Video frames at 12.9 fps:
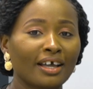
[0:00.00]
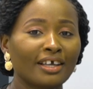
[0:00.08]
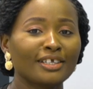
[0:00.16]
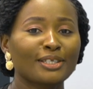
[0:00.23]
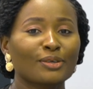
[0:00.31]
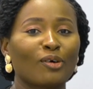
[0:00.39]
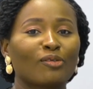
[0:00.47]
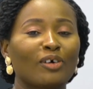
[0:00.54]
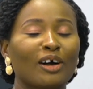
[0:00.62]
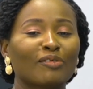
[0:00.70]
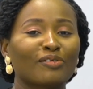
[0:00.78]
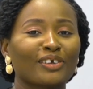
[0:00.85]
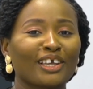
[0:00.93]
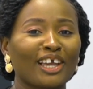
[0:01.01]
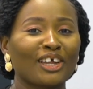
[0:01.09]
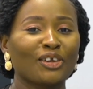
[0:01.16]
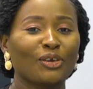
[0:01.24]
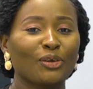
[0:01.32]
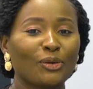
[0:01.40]
night of having
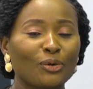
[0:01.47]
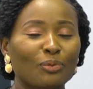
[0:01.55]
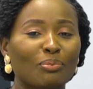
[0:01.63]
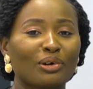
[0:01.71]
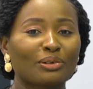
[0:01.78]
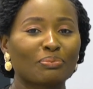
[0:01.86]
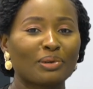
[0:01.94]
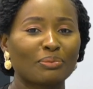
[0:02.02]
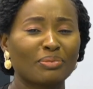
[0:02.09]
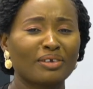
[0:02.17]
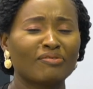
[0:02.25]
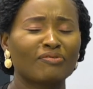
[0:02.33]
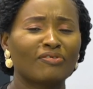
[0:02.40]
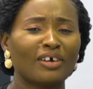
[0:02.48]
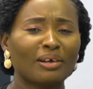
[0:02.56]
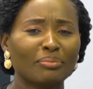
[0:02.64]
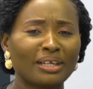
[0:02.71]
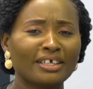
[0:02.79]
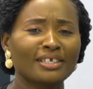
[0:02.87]
a newborn baby,
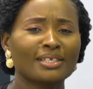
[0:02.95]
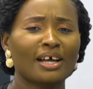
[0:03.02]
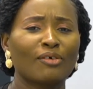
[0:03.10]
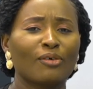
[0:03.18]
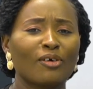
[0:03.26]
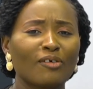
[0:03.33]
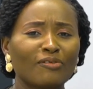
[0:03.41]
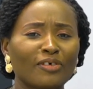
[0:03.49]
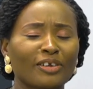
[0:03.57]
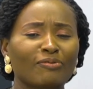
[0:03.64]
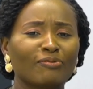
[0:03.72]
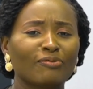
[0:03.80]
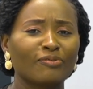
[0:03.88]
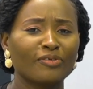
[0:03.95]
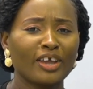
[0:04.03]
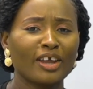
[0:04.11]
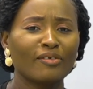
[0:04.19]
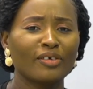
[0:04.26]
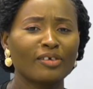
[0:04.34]
families are often
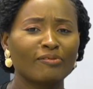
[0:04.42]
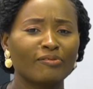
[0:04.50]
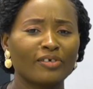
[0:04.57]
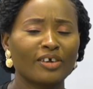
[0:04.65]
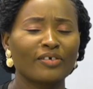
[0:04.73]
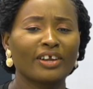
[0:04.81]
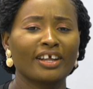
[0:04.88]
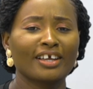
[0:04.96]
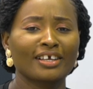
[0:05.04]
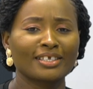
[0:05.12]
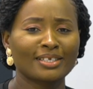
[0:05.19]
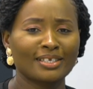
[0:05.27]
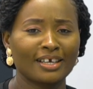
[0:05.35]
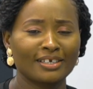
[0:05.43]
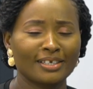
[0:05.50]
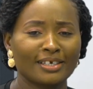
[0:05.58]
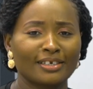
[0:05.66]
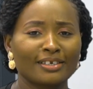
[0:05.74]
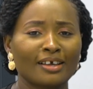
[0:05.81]
very, very
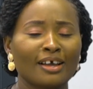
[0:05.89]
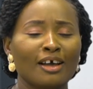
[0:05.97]
excited